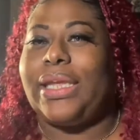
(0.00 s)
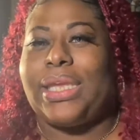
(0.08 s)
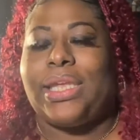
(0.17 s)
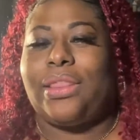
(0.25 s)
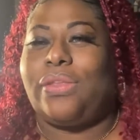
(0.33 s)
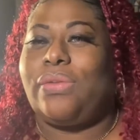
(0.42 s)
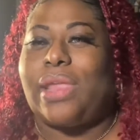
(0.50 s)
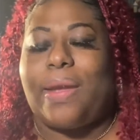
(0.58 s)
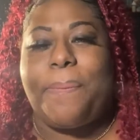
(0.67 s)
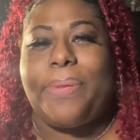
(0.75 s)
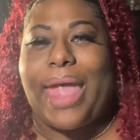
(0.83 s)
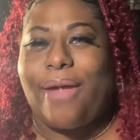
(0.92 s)
looking through
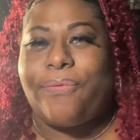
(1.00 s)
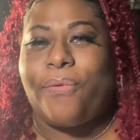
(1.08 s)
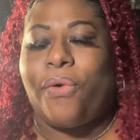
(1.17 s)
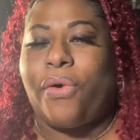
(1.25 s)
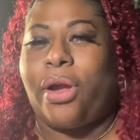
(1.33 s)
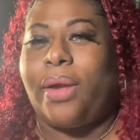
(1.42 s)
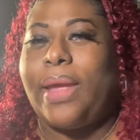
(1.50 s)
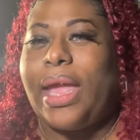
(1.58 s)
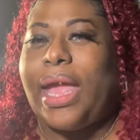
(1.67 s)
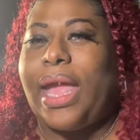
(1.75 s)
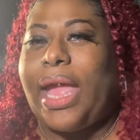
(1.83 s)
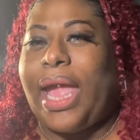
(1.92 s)
their platform,
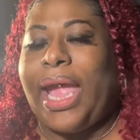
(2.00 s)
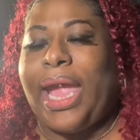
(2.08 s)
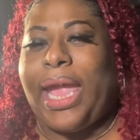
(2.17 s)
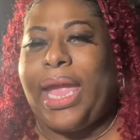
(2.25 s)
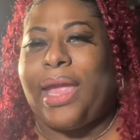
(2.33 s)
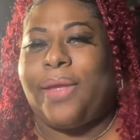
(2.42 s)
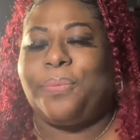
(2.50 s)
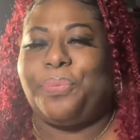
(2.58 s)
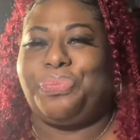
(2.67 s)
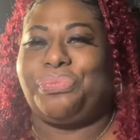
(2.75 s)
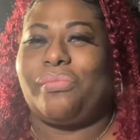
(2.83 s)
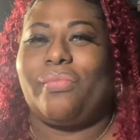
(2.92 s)
and
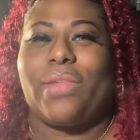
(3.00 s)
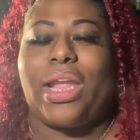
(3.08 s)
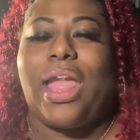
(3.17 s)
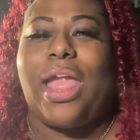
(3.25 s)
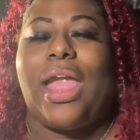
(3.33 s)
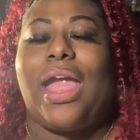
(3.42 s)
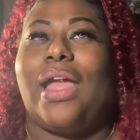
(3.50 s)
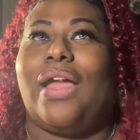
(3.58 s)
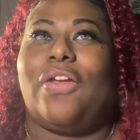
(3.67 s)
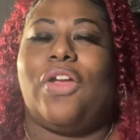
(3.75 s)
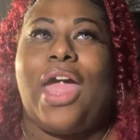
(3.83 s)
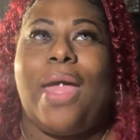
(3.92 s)

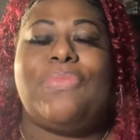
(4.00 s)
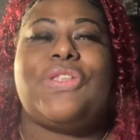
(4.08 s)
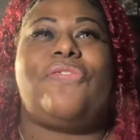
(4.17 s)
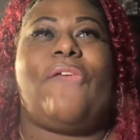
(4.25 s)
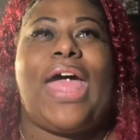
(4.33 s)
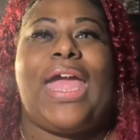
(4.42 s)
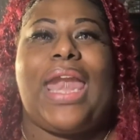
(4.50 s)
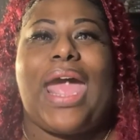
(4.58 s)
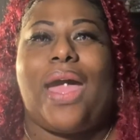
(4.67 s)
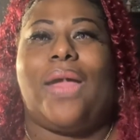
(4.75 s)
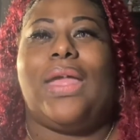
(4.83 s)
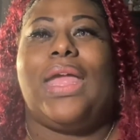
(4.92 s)
come to find
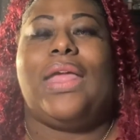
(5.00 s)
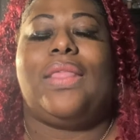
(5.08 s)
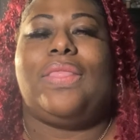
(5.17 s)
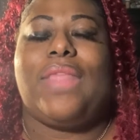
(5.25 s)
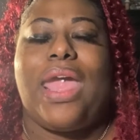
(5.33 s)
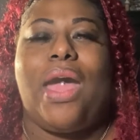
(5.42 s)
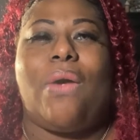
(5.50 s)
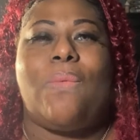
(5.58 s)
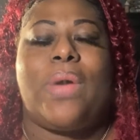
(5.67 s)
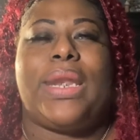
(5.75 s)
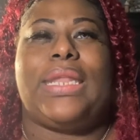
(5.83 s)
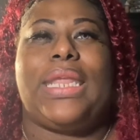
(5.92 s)
out, they are
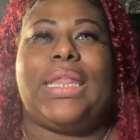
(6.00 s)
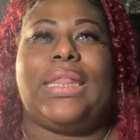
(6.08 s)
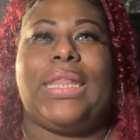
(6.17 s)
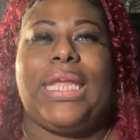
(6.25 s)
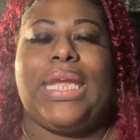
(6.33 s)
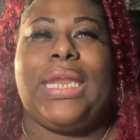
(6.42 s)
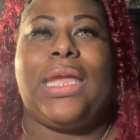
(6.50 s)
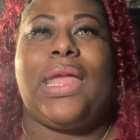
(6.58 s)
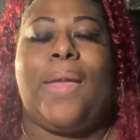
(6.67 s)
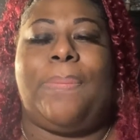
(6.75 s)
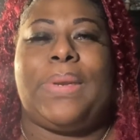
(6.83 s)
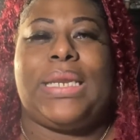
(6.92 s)
one of the leading
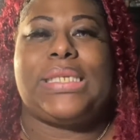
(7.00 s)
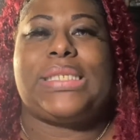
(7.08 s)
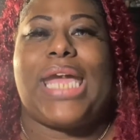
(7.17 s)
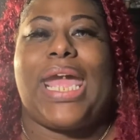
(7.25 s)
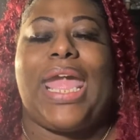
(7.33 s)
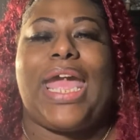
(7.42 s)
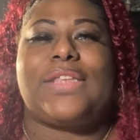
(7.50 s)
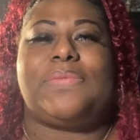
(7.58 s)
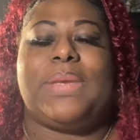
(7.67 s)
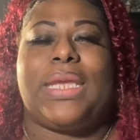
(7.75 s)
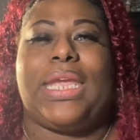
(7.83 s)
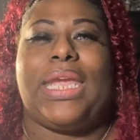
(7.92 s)
companies that has
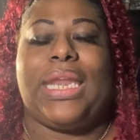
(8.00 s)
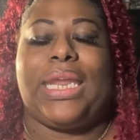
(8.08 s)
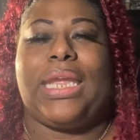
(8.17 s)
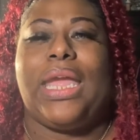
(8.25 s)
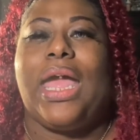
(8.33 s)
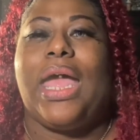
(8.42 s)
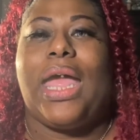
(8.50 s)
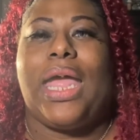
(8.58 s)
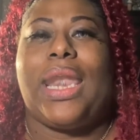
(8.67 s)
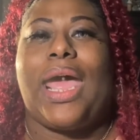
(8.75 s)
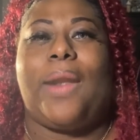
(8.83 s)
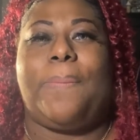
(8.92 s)
been getting
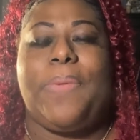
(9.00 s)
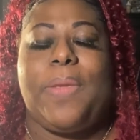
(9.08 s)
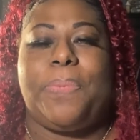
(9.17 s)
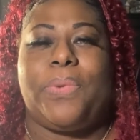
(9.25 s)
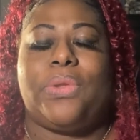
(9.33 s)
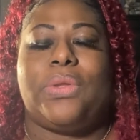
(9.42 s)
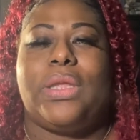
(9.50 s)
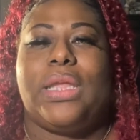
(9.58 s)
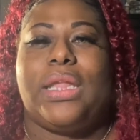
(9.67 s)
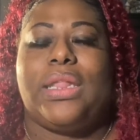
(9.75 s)
a lot of people